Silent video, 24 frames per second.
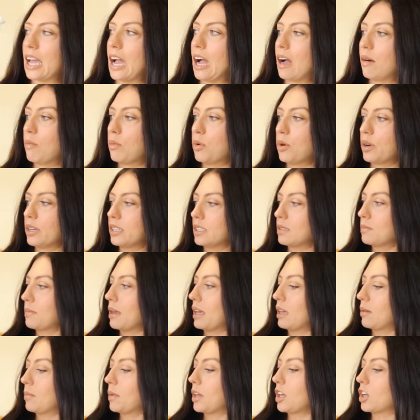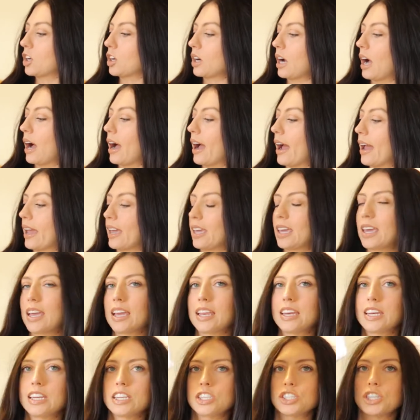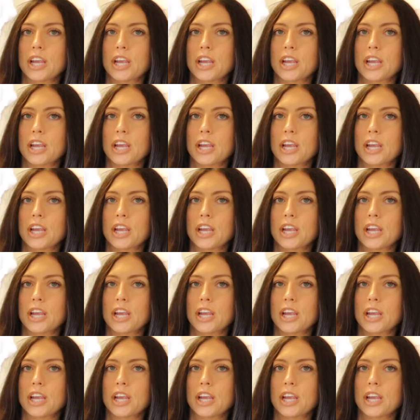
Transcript: Cowboys Make Me Cry Kittenish